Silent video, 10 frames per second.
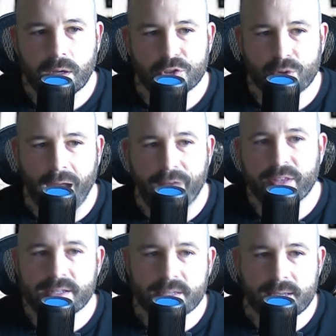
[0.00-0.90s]
drafted
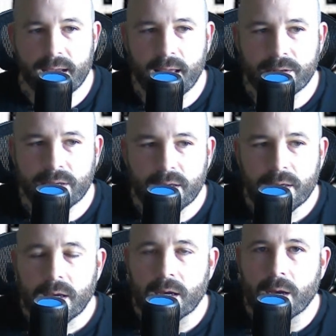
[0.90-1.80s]
as a tight end,
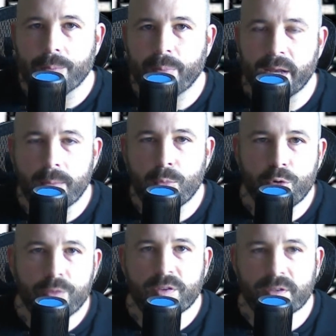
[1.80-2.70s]
but he
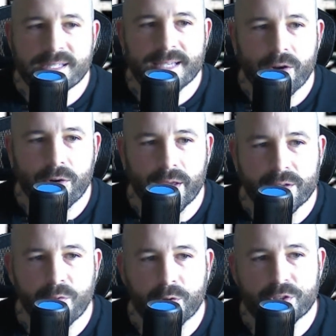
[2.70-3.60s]
moved to center his
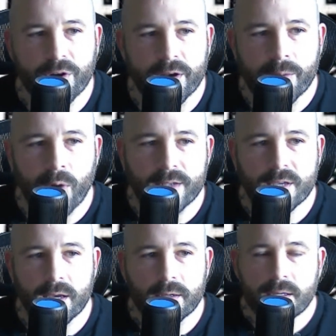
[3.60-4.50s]
first year at
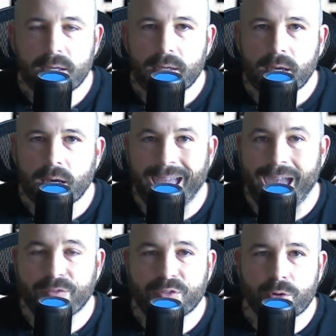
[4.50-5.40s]
Nebraska
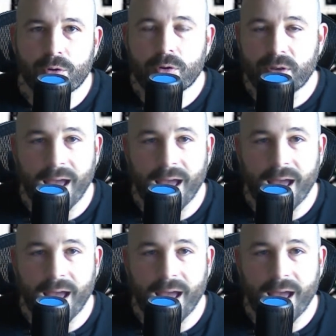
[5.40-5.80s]
after not